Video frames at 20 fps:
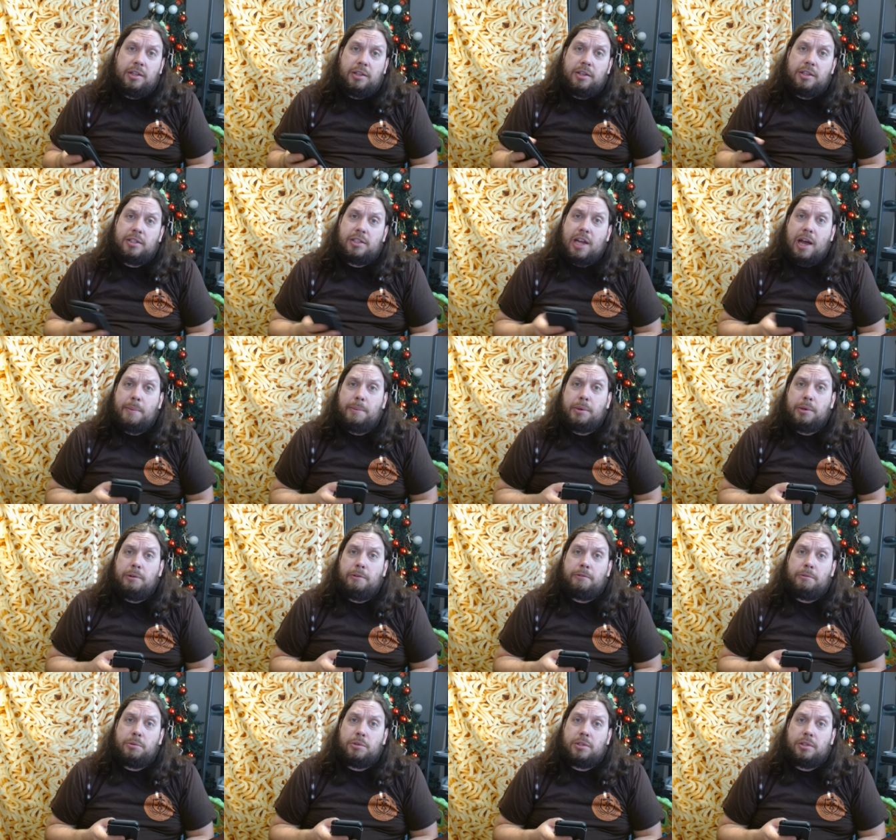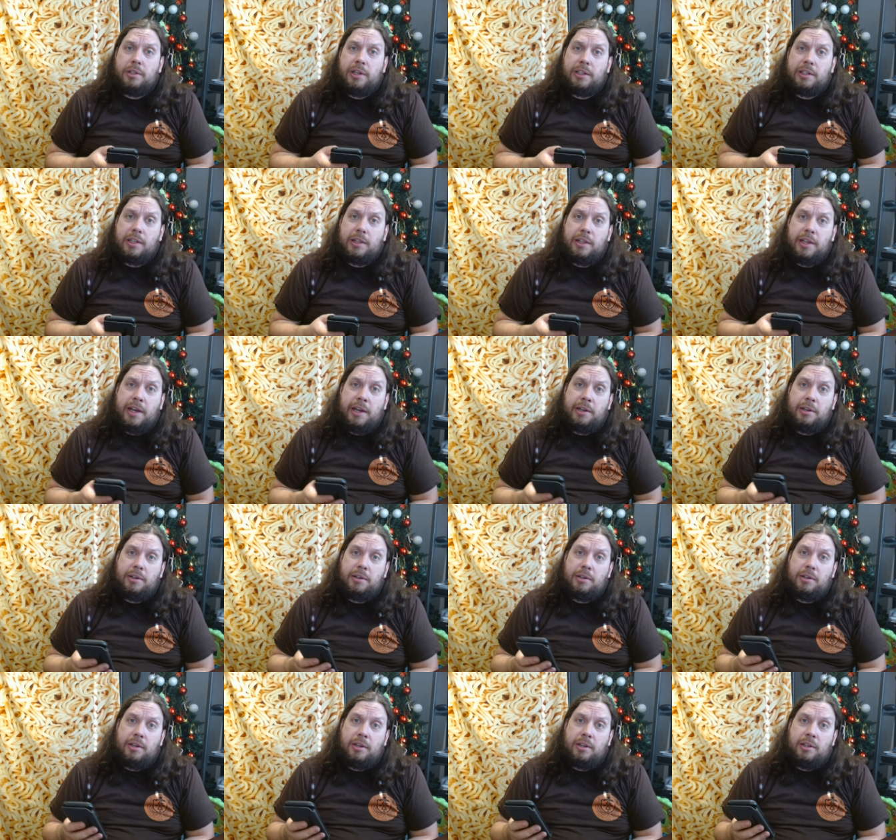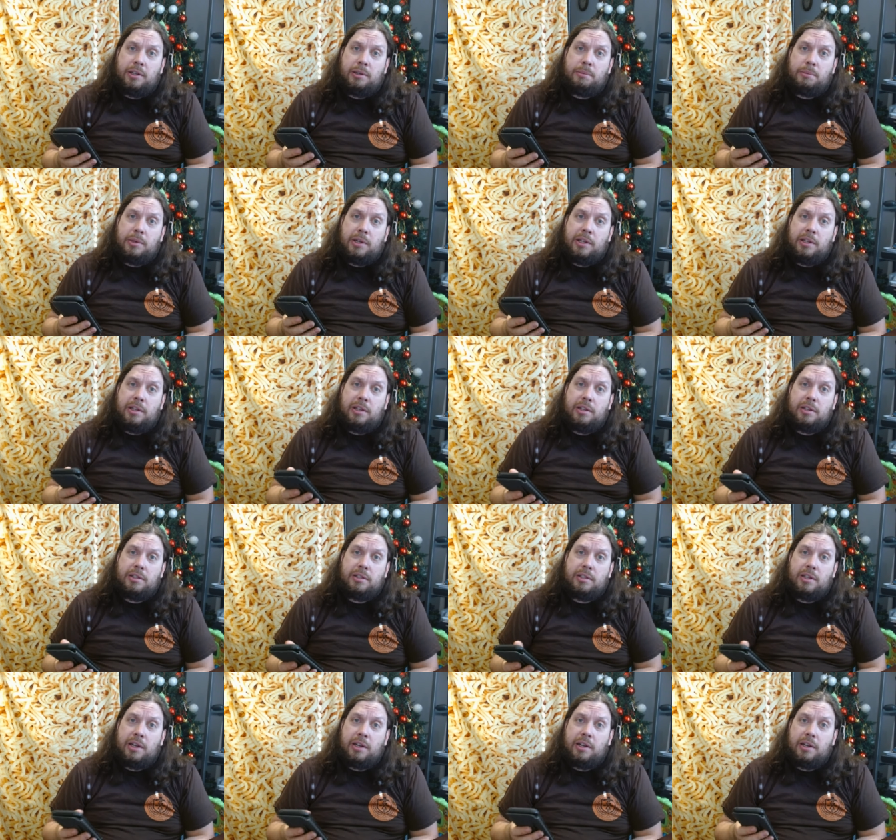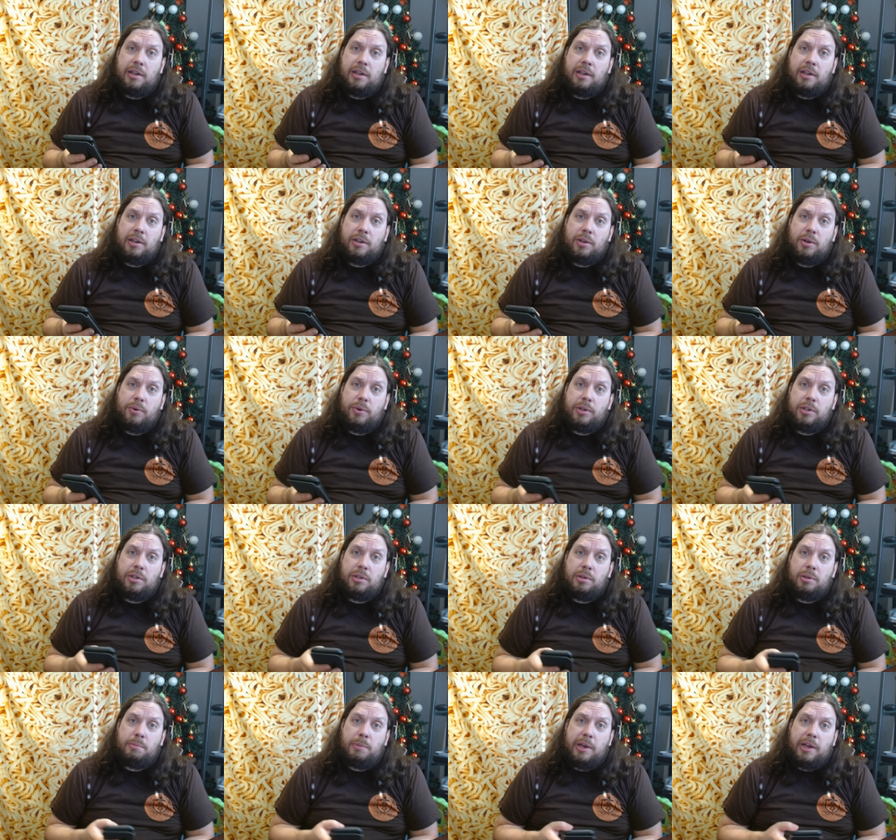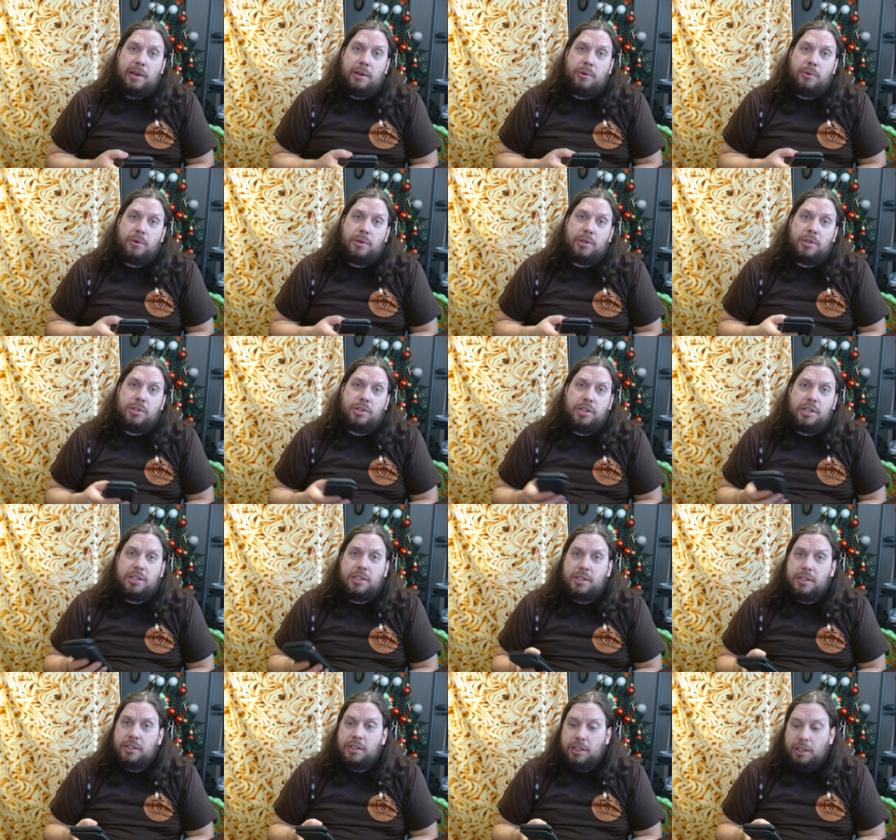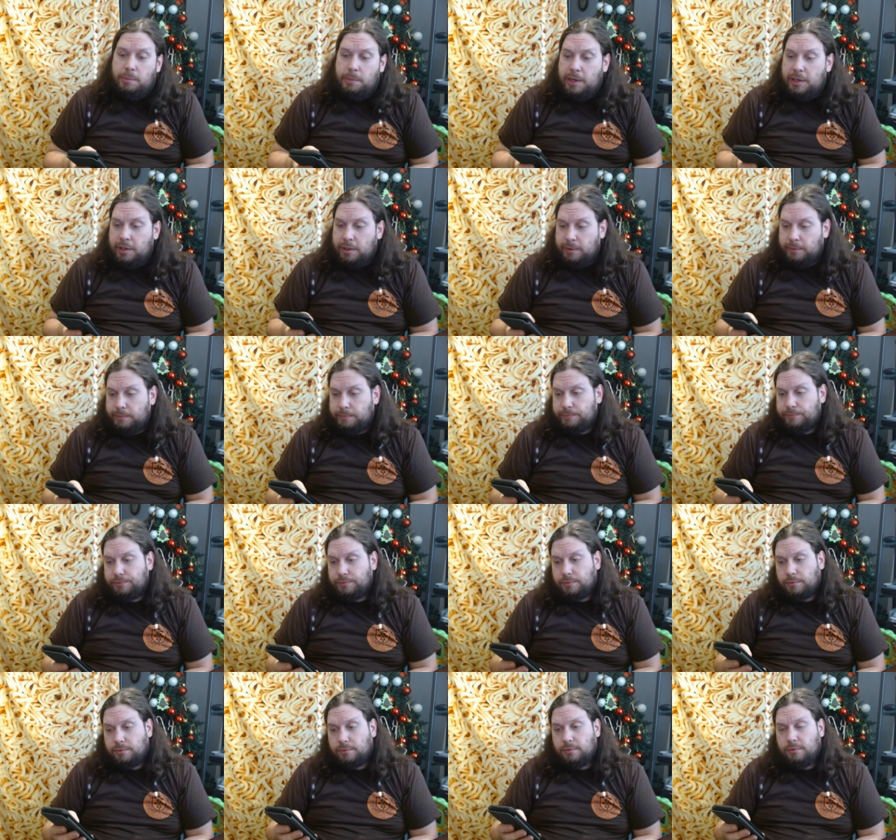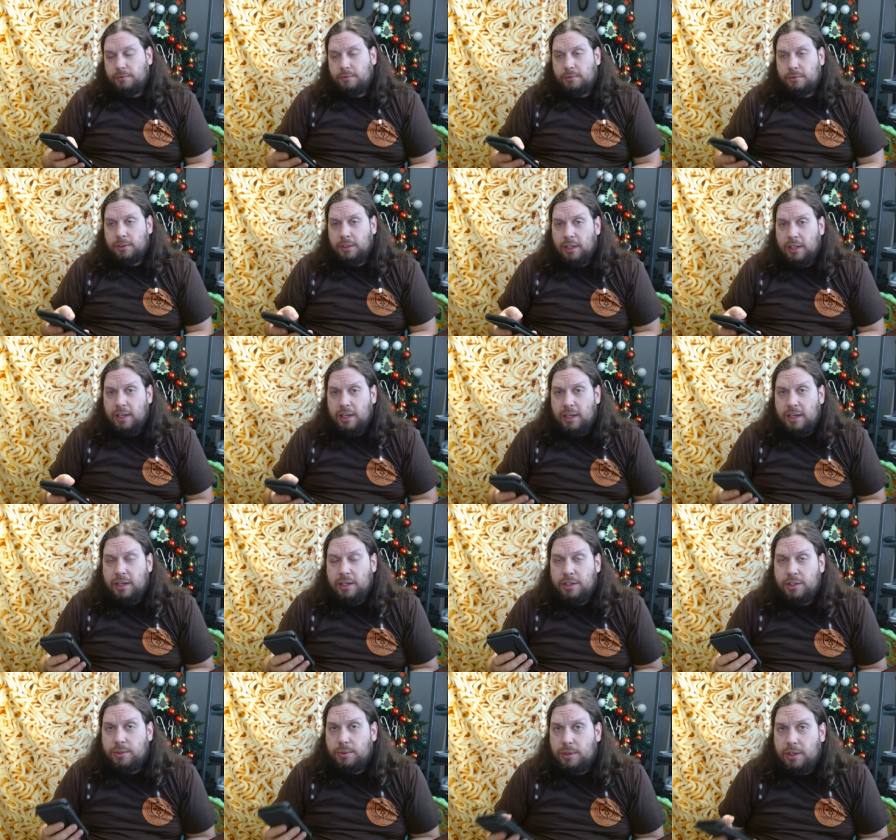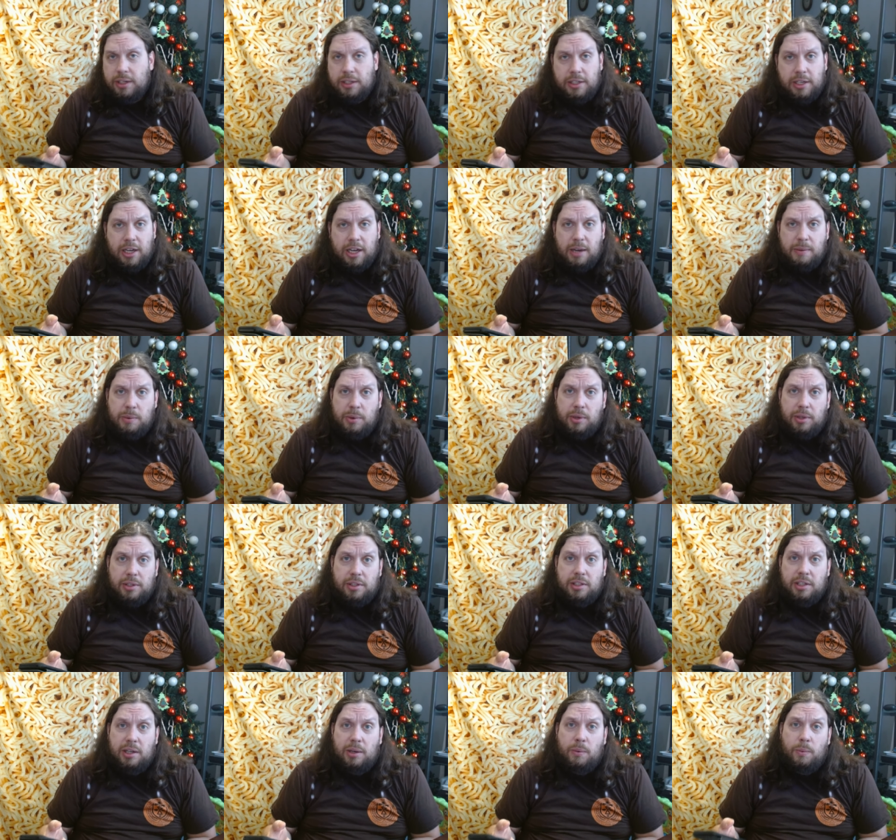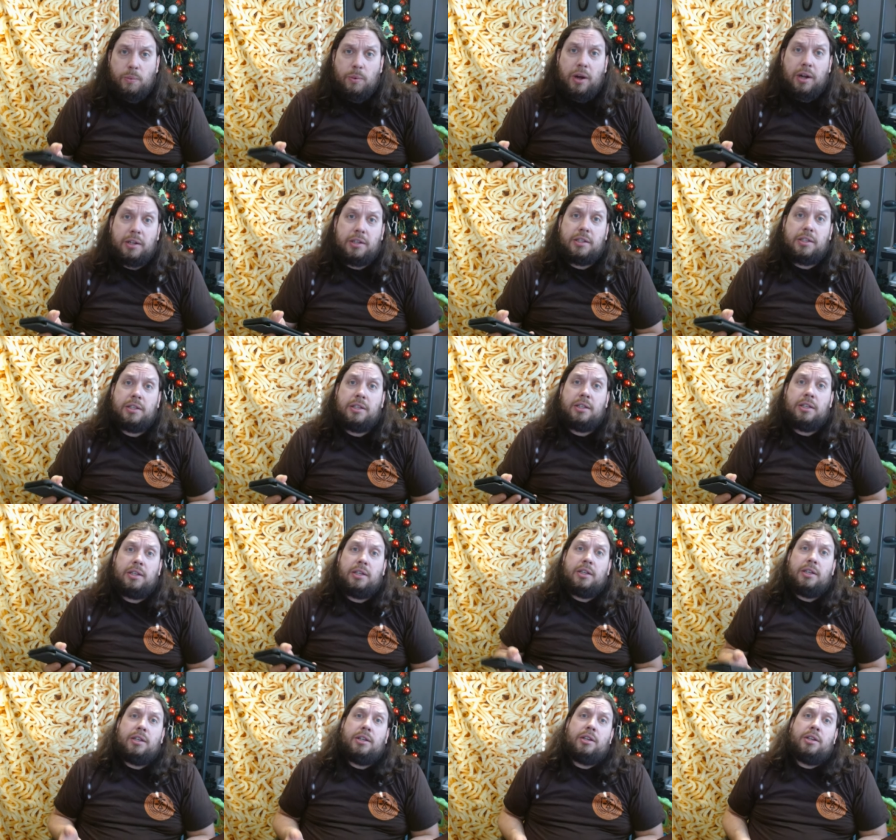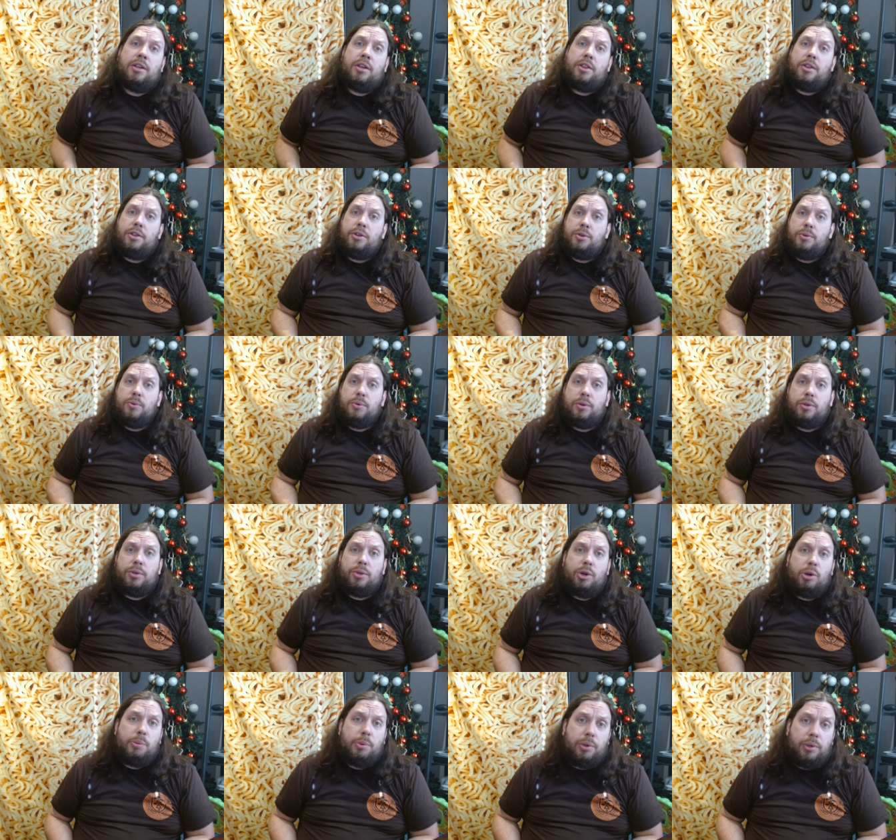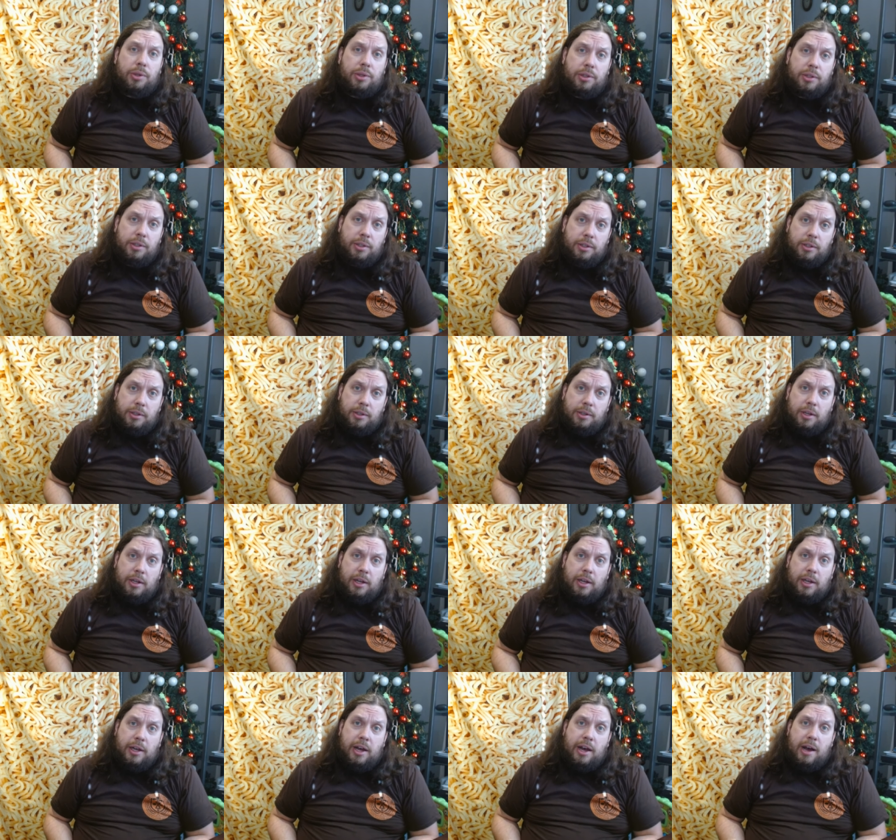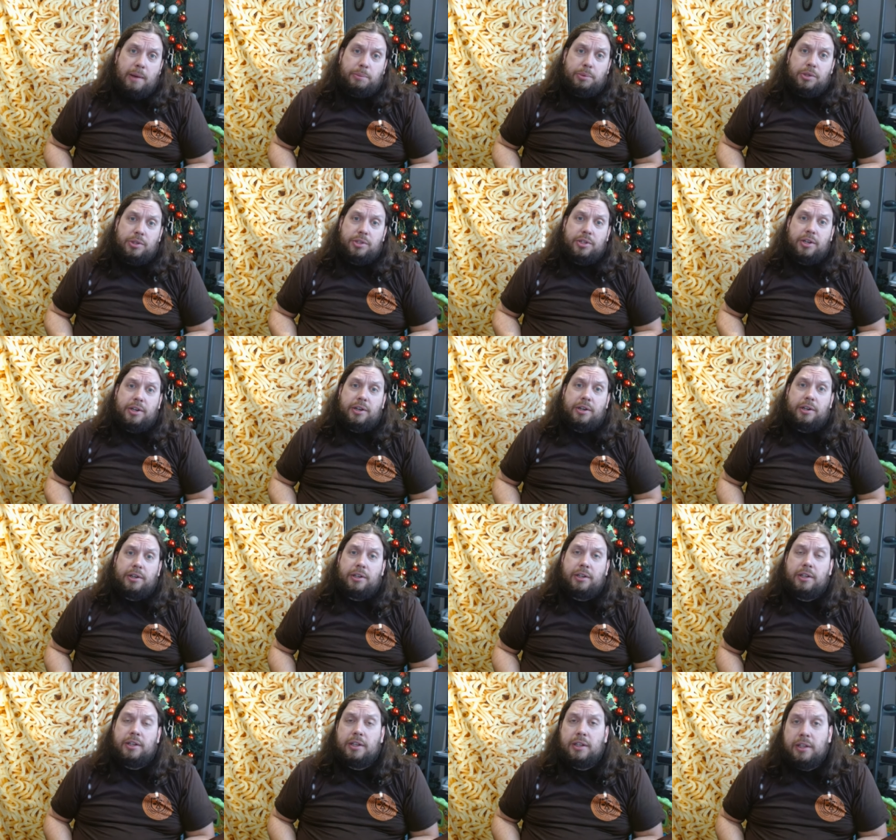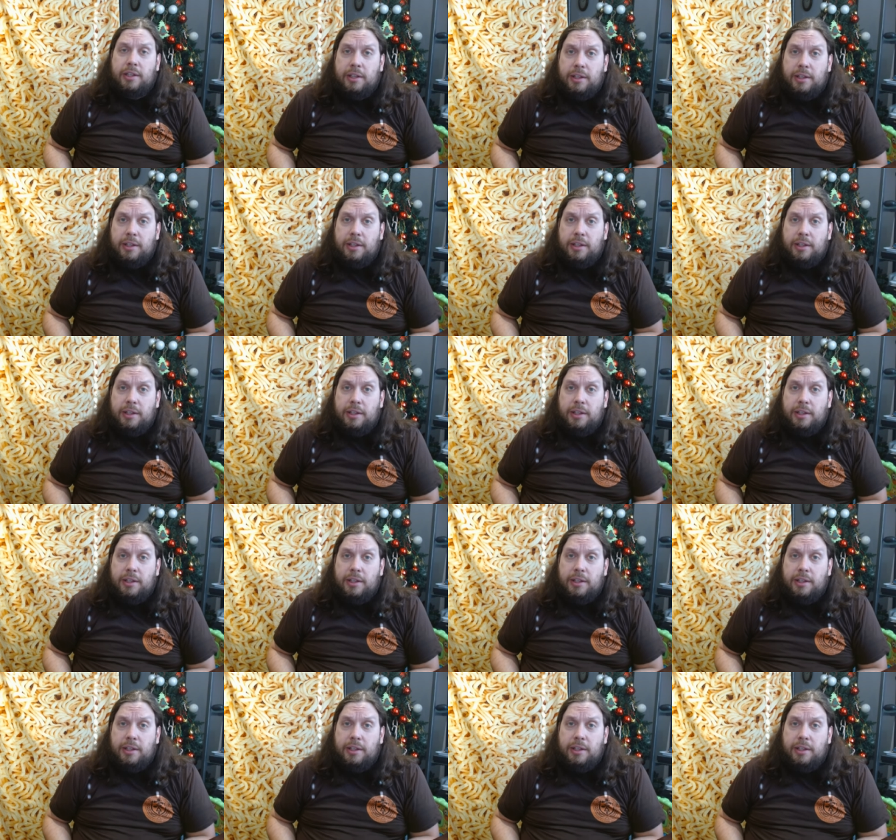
nothing stopping you from selecting that um, and set and going to make an order just to see the menu. So at any time you could see what the new global uh, options are